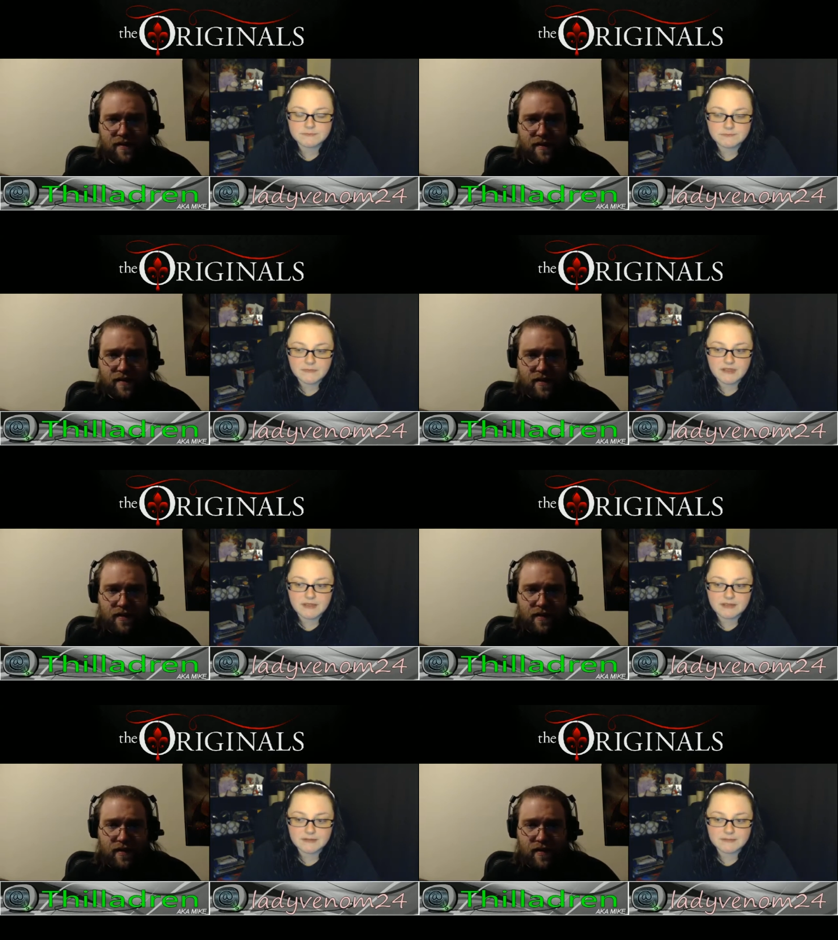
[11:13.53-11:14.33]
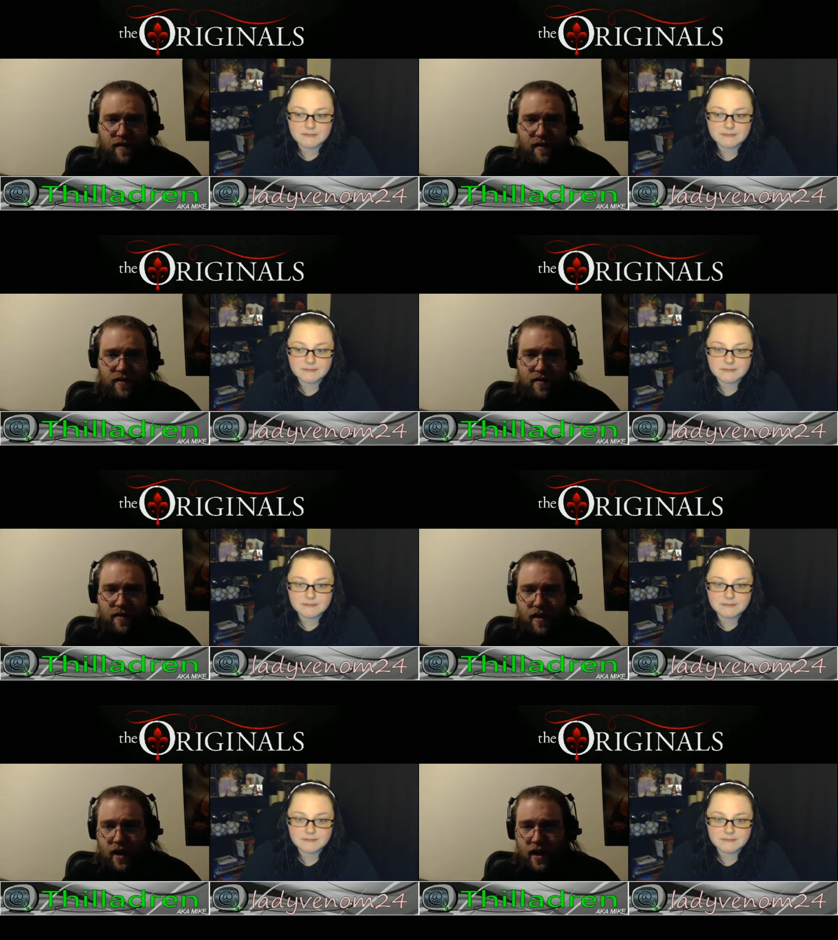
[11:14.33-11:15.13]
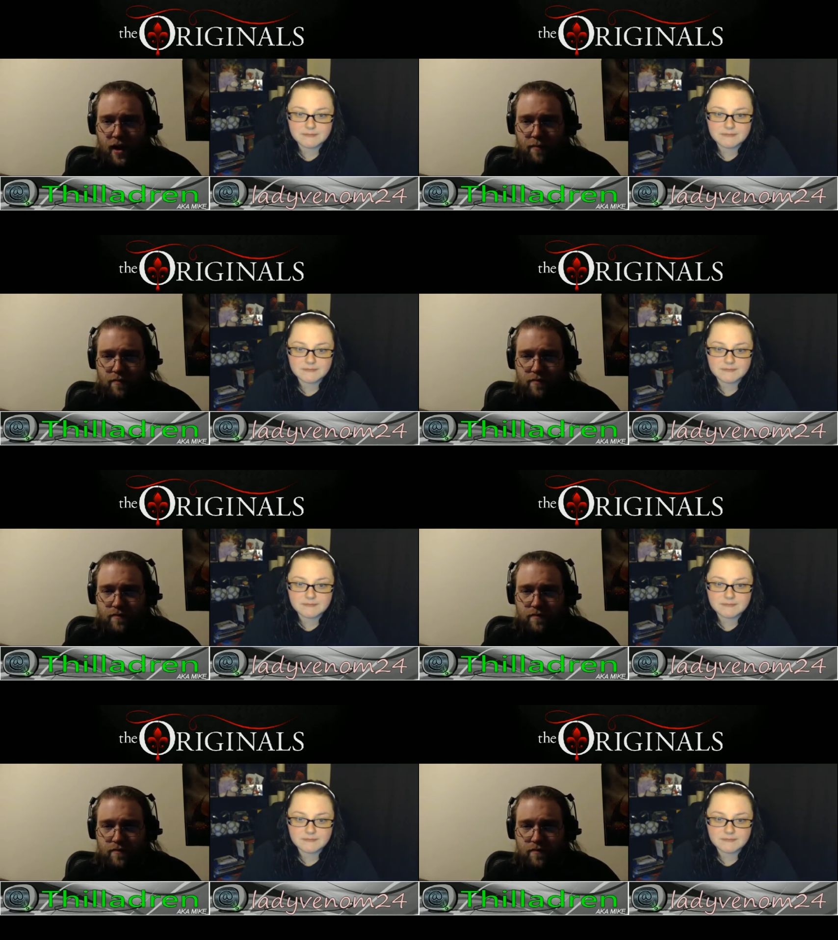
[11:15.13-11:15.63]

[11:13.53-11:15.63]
Speaker 1: Yeah. Um.